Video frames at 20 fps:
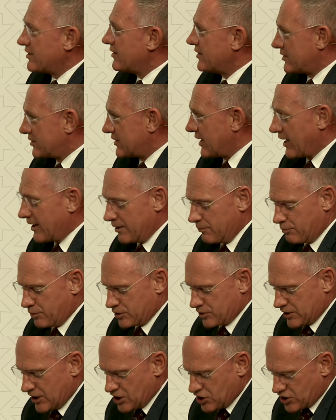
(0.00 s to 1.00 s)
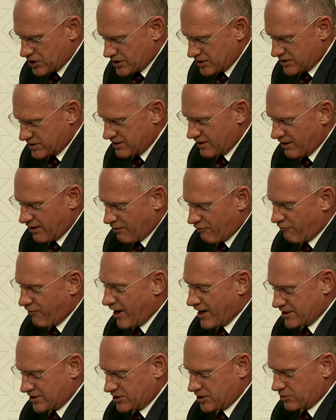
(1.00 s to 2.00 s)
asylum procedures,
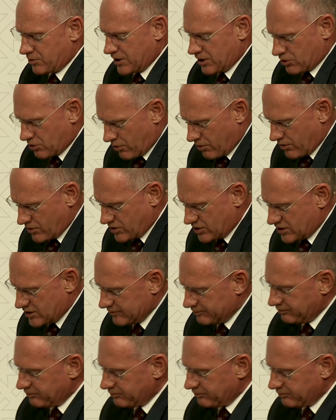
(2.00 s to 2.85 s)
faster returns,